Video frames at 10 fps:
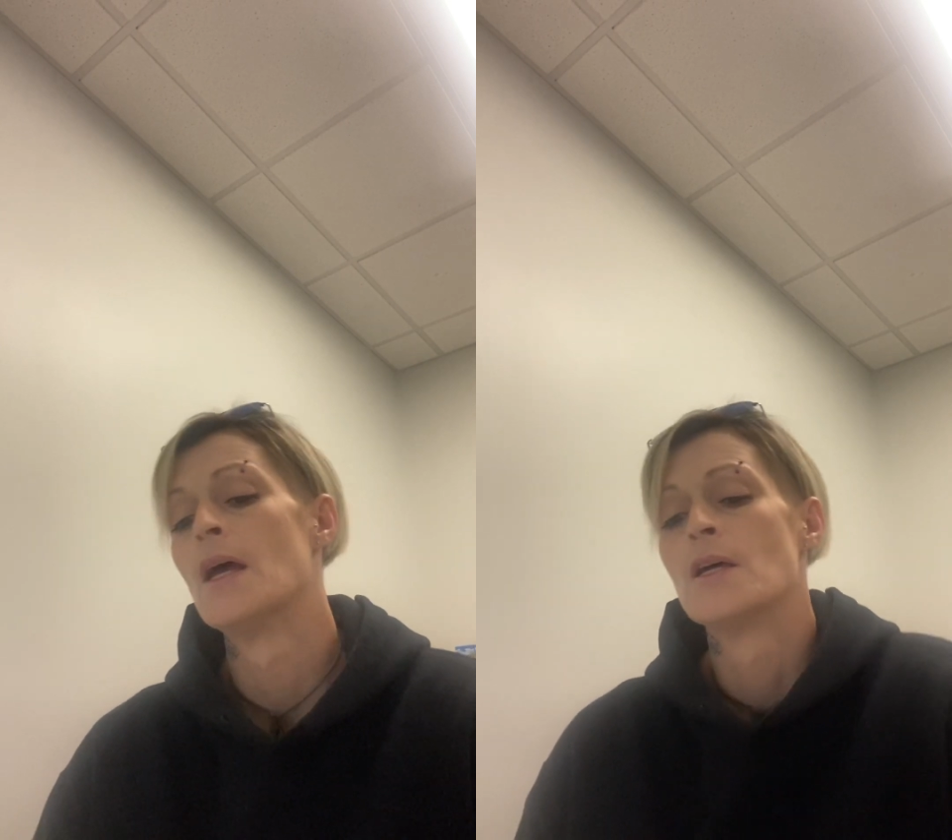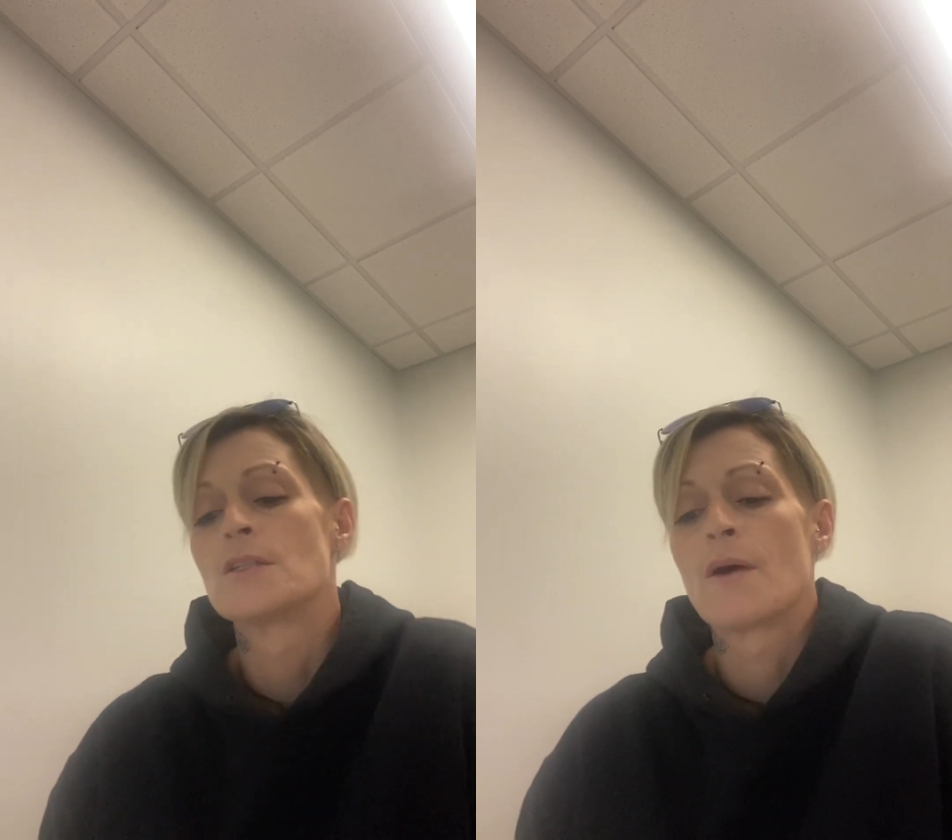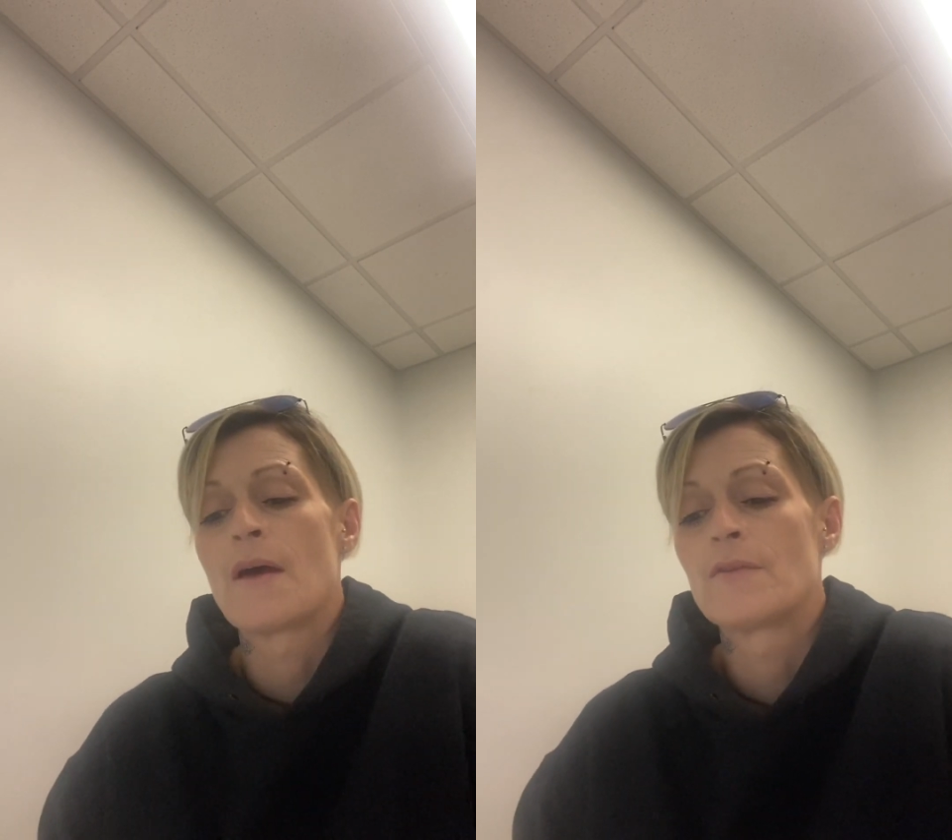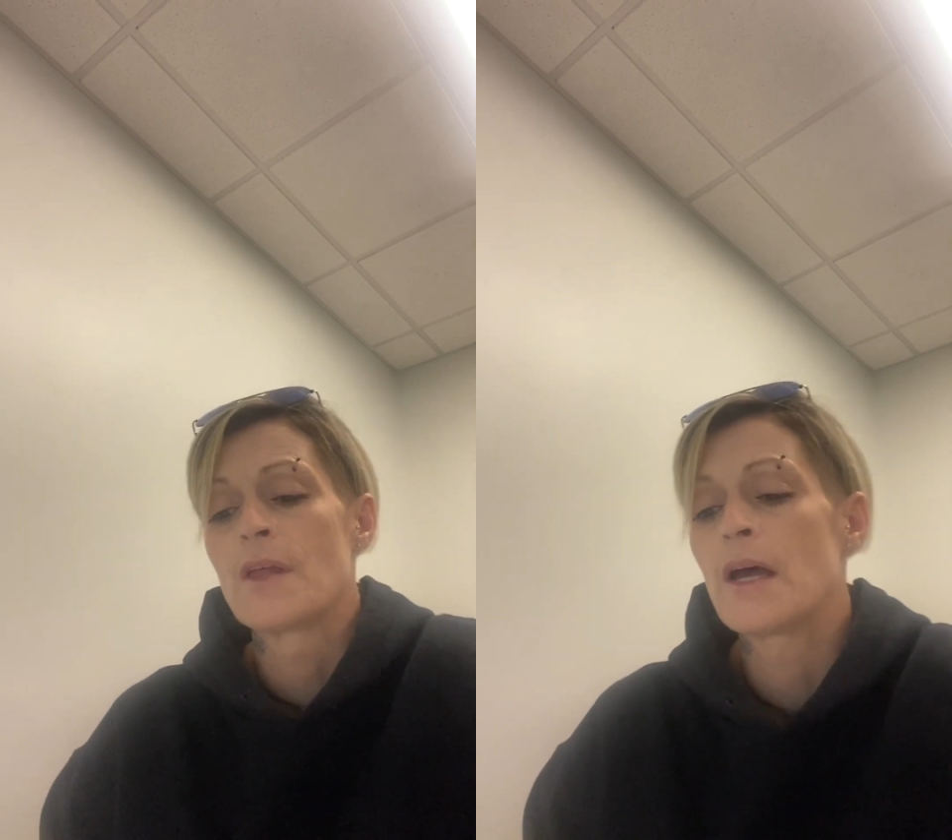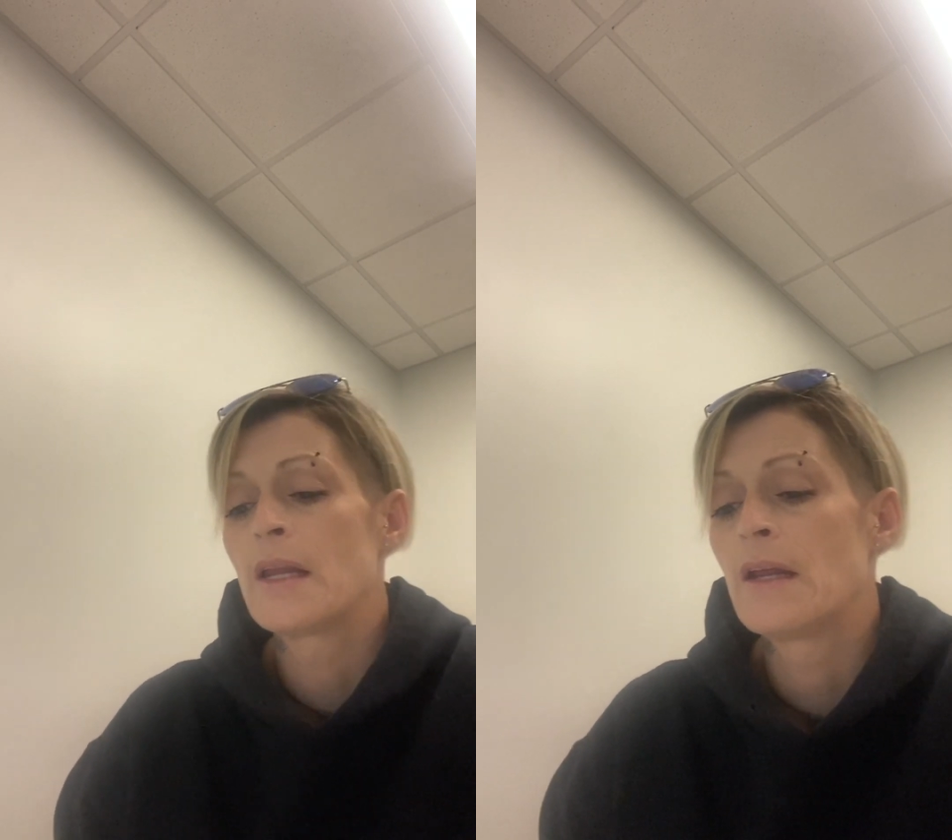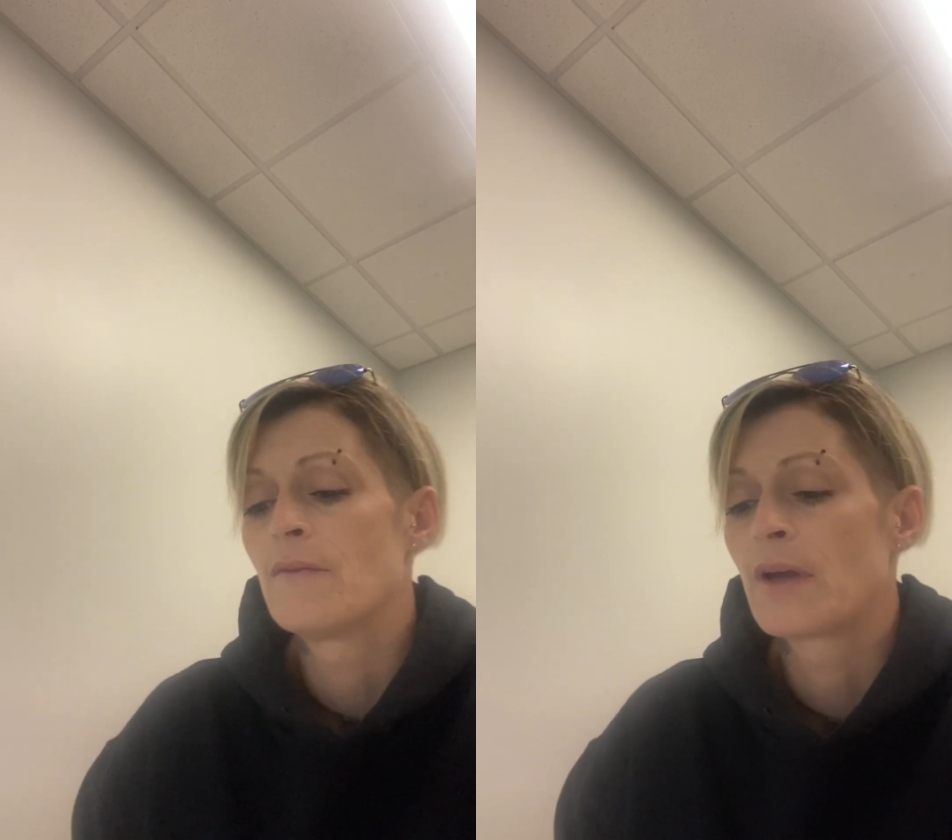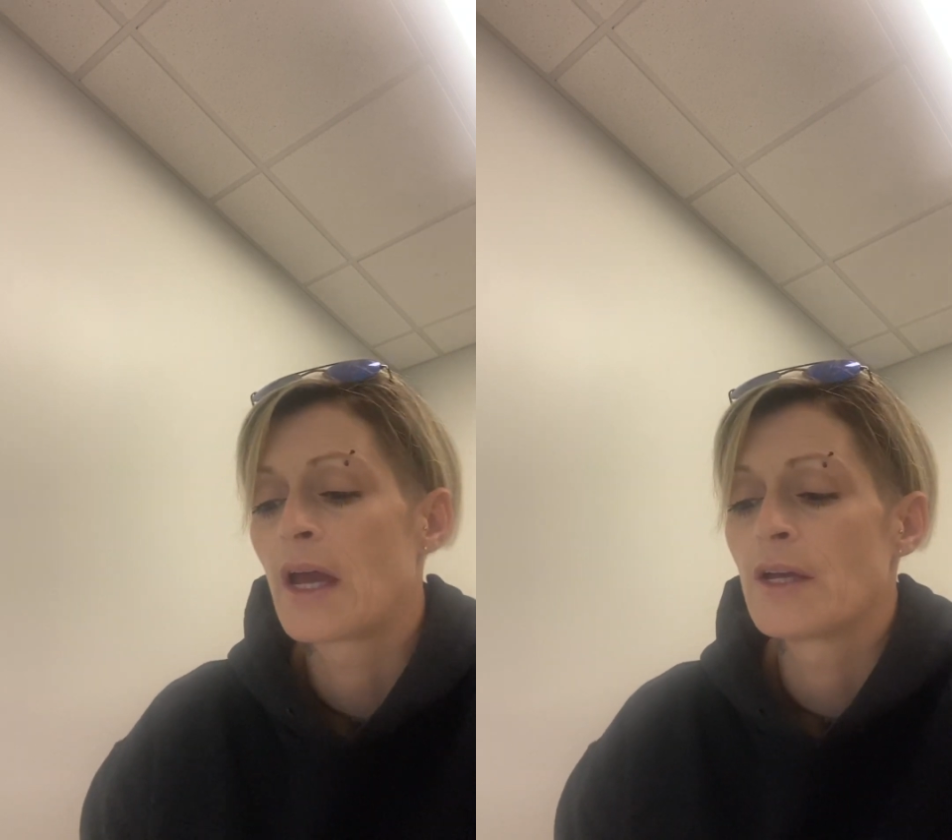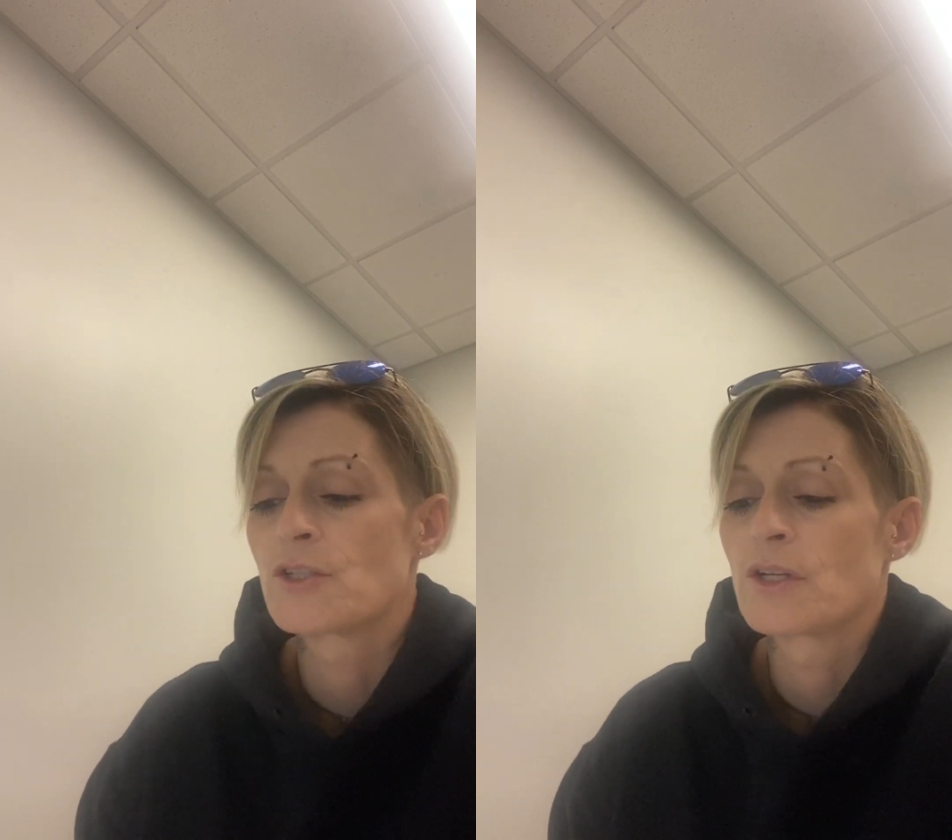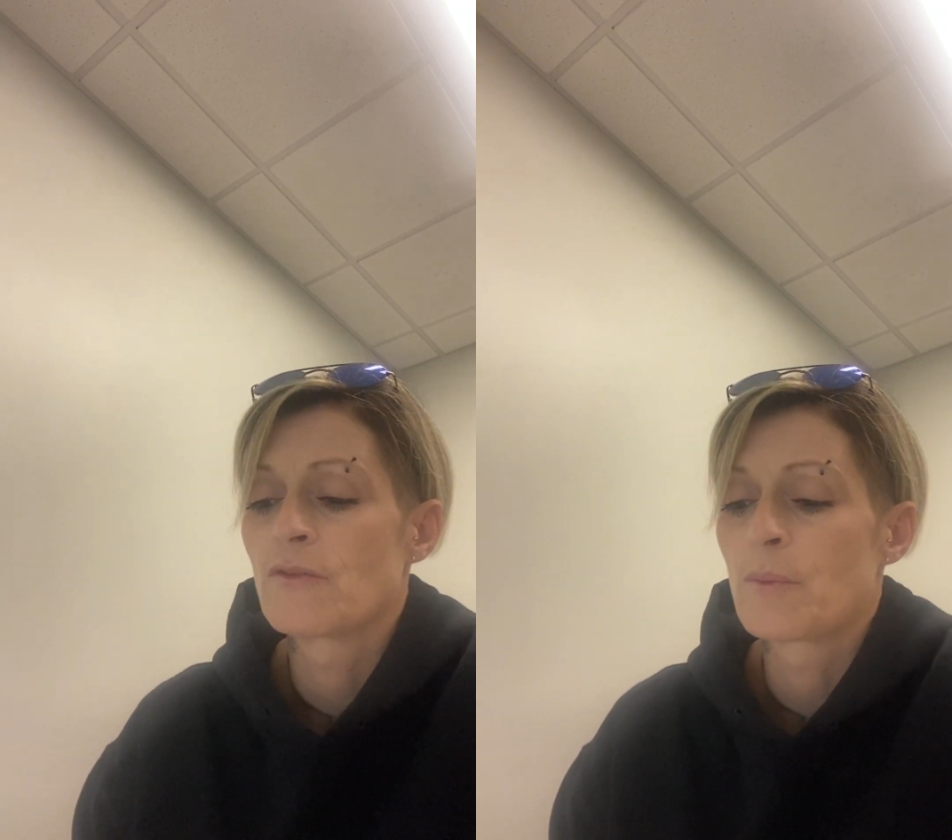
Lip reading: So after the identification of a